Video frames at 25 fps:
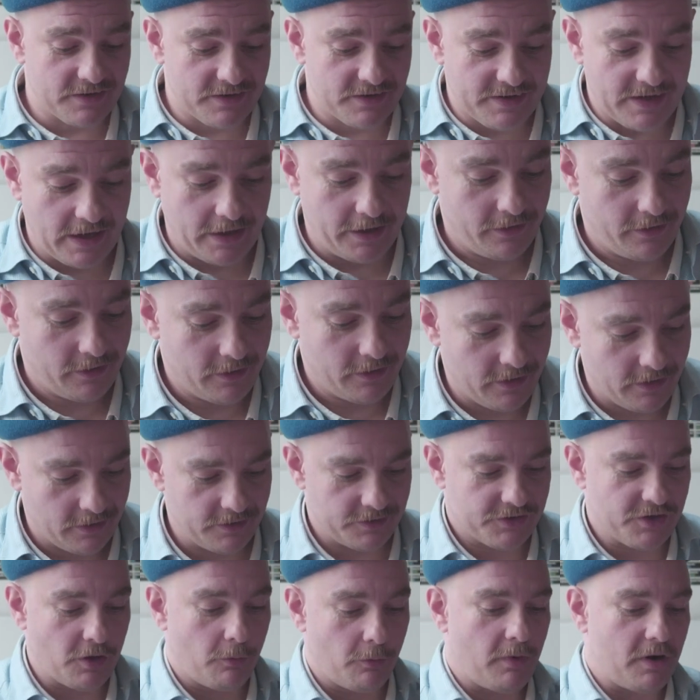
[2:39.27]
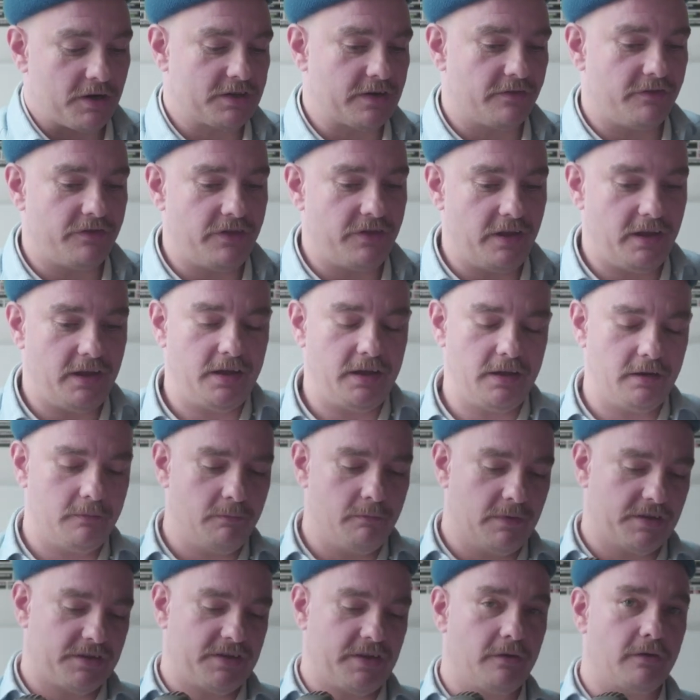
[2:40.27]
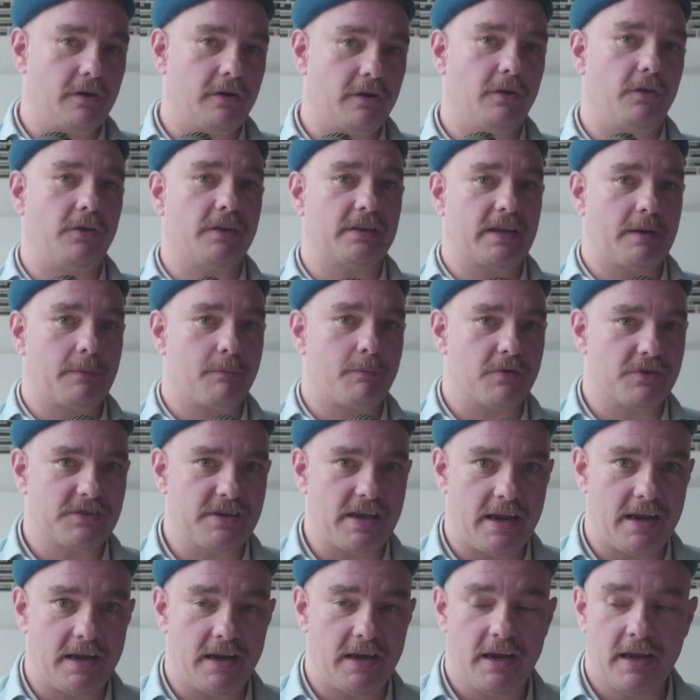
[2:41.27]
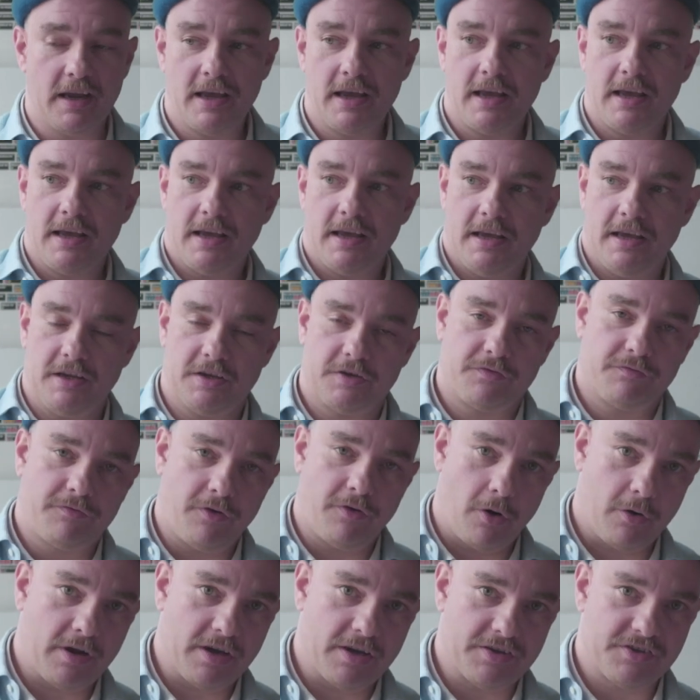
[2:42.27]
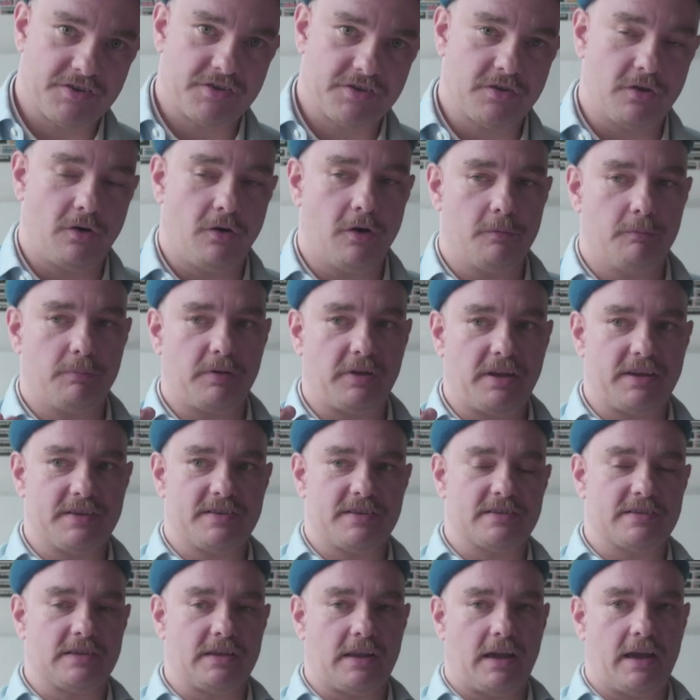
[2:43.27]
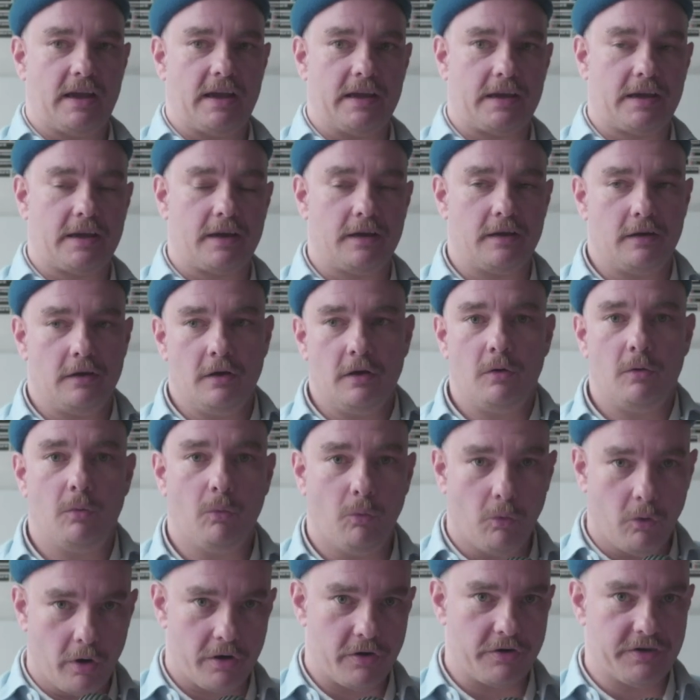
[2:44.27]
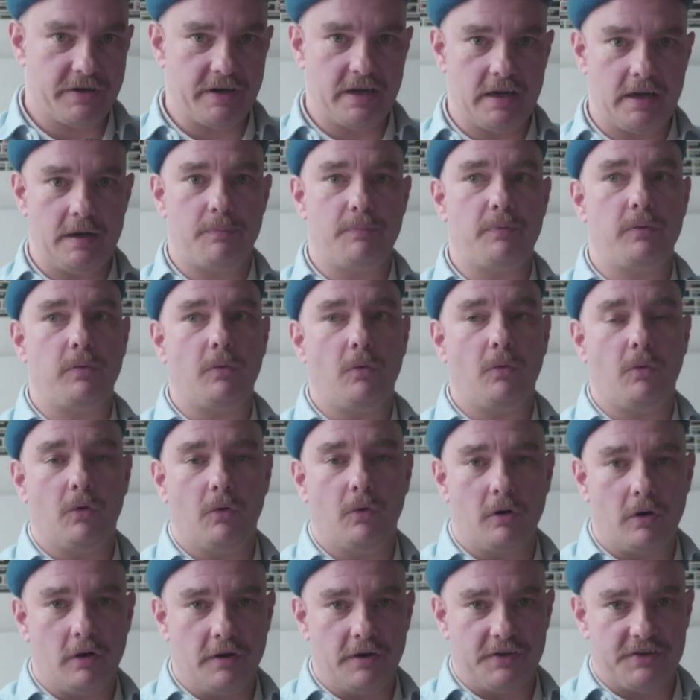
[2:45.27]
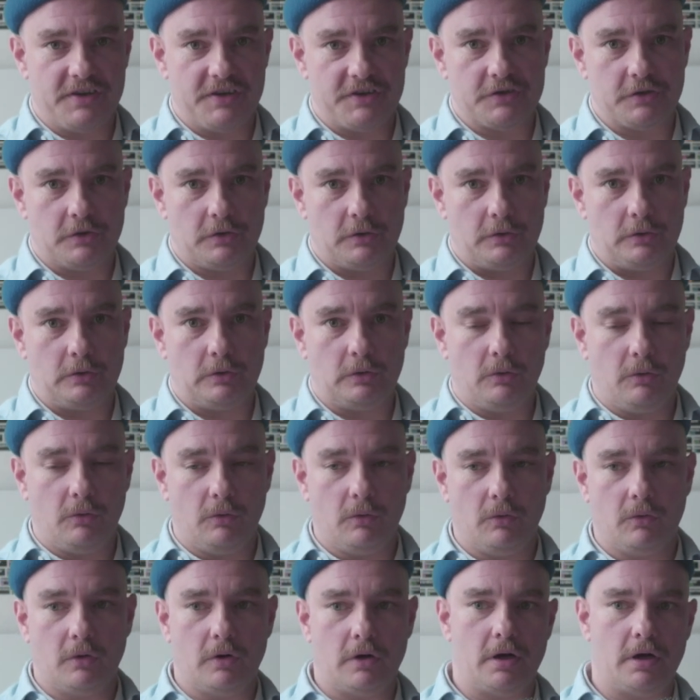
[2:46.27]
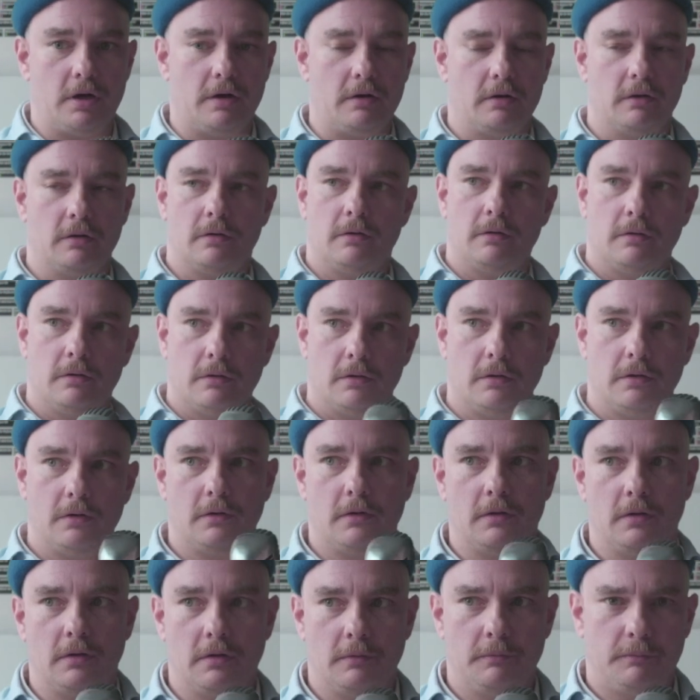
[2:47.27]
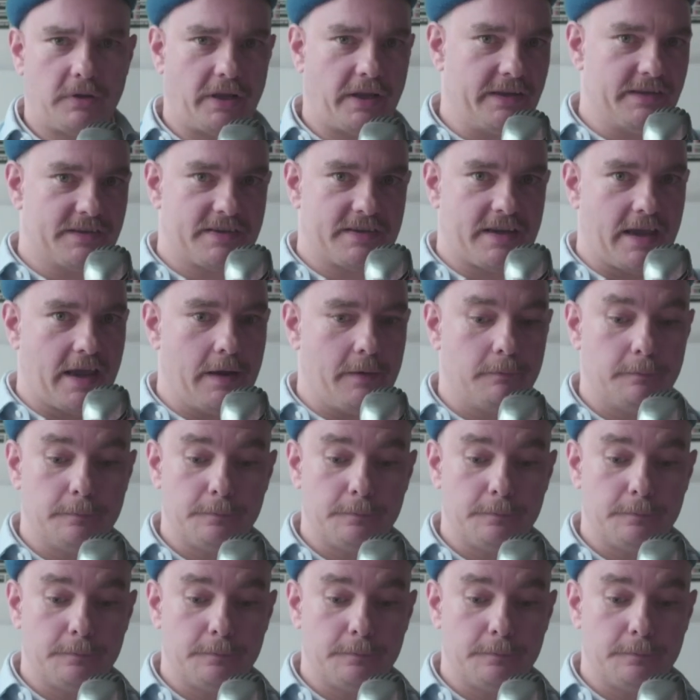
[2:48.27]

that so much of the material that they present is focused on places like Waterdeep or Sigil or Planescape